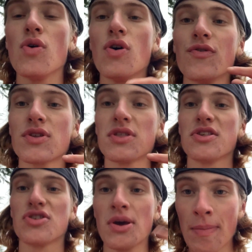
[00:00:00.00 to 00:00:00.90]
over to the
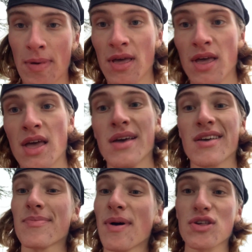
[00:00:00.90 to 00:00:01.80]
gym,
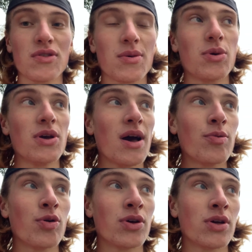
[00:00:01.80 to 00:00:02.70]
smash out some
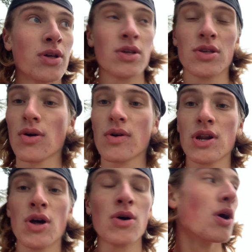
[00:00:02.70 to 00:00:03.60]
rehab. You already
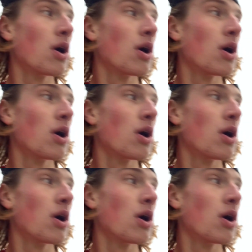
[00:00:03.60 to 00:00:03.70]
know.